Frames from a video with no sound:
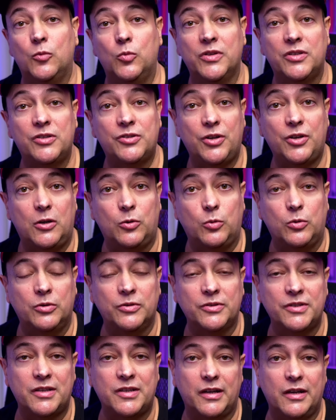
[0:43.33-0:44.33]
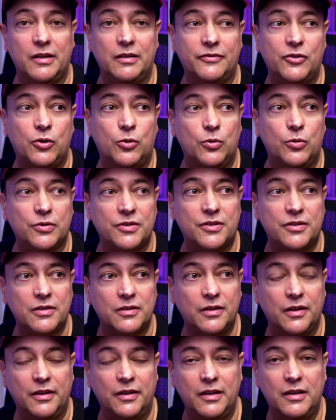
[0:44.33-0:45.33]
with Star Wars and, of
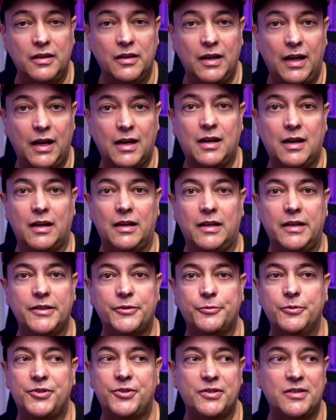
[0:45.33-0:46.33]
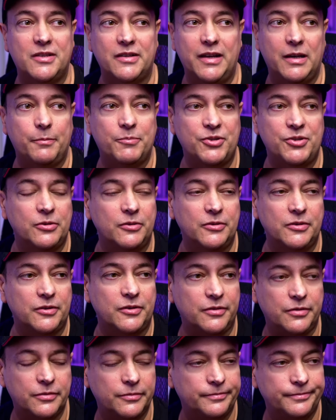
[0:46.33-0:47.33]
course, the Acolyte, which is an
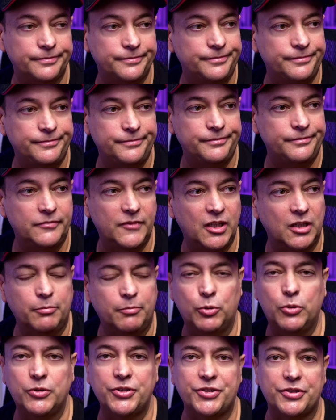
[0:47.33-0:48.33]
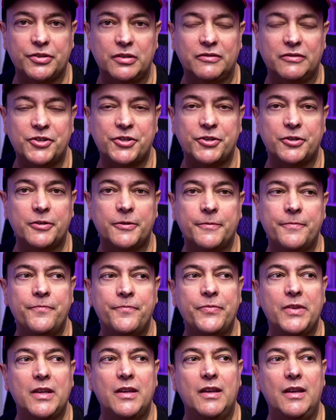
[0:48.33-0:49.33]
absolute abortion of a show.
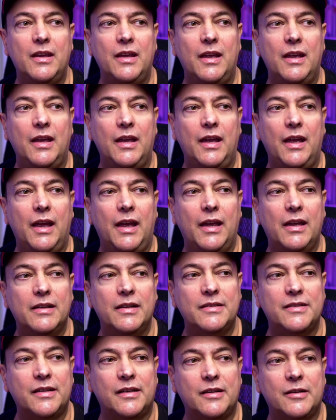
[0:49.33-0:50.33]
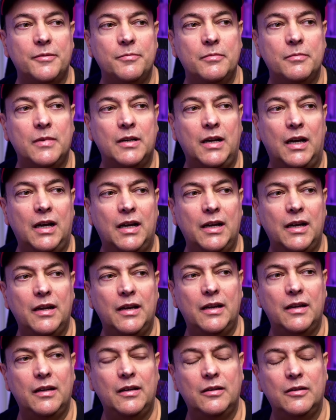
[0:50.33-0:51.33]
And
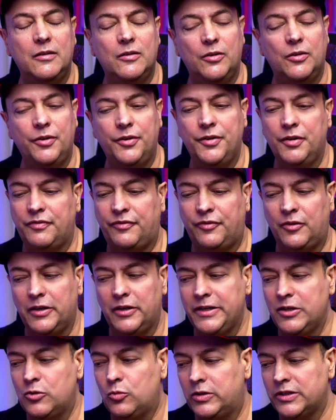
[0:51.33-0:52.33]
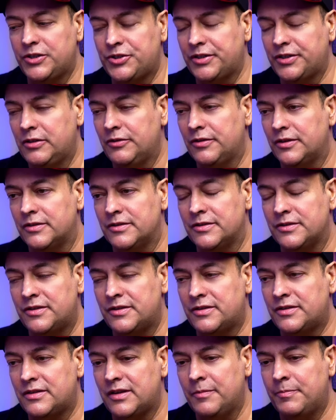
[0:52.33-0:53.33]
watching
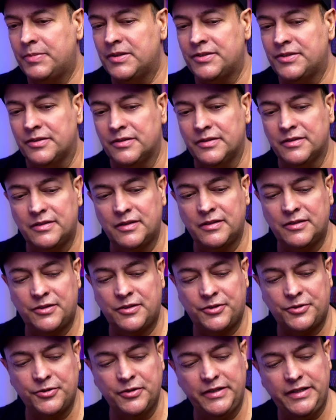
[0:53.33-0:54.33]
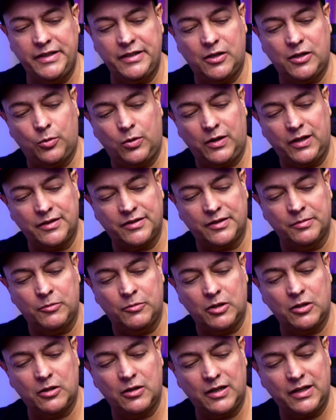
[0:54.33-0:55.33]
those episodes, it's truly quite
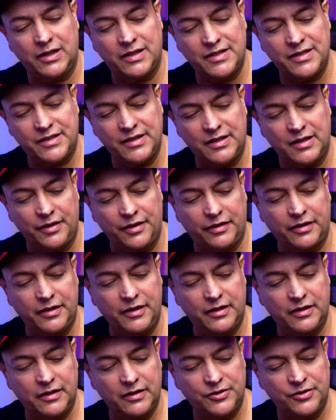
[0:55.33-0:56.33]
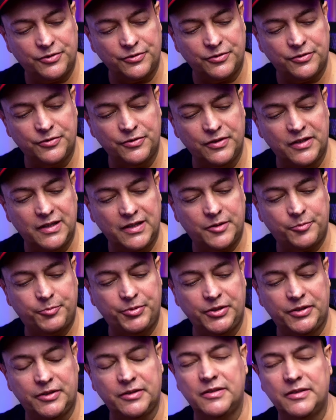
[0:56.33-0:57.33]
demoralizing, I think, to do that,
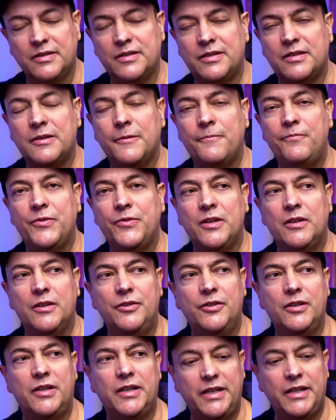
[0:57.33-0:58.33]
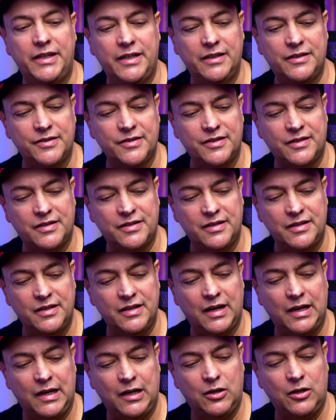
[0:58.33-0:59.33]
because you're going to get to
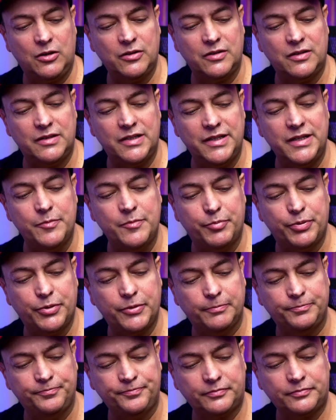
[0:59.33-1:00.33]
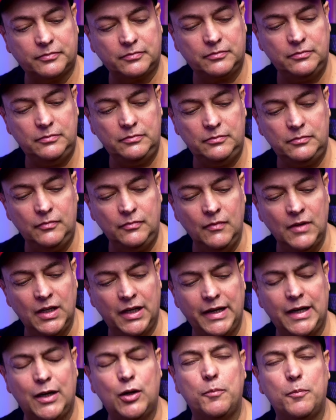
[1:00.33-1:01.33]
see how deep
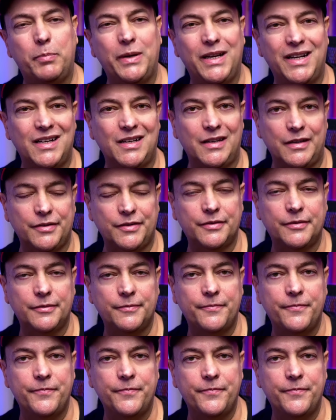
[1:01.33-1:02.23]
and how bad